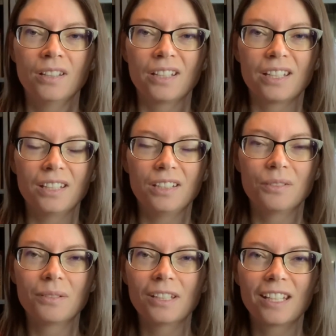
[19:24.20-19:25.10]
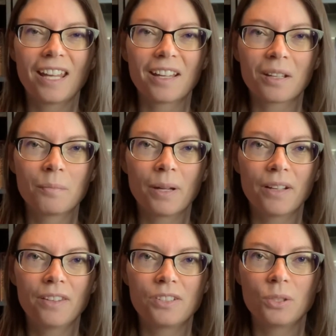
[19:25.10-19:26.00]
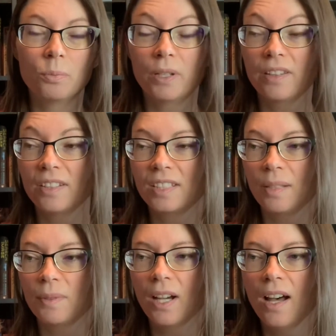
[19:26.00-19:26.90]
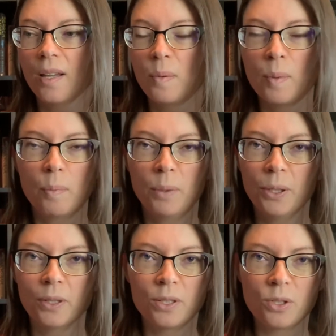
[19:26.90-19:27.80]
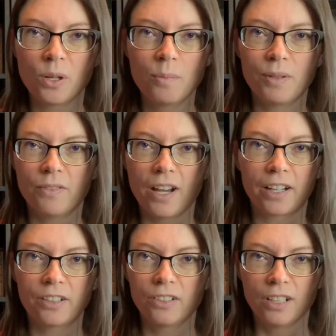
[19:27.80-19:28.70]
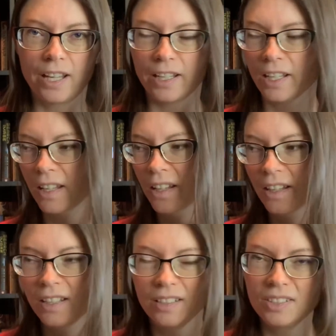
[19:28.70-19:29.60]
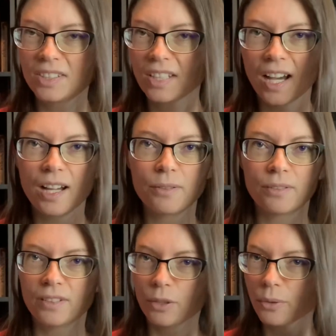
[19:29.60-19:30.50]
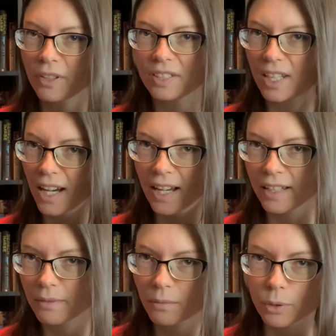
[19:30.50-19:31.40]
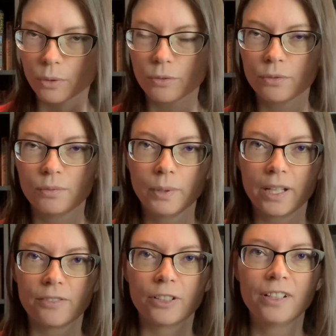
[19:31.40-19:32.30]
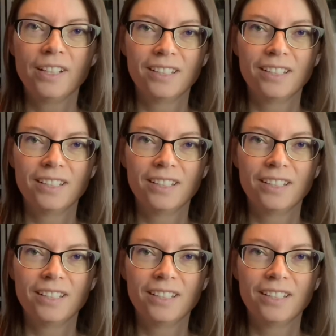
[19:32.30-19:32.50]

like, you really can't compare the two, but at the same time, pure enjoyment factor, like, sky, through the sky, roof, whatever.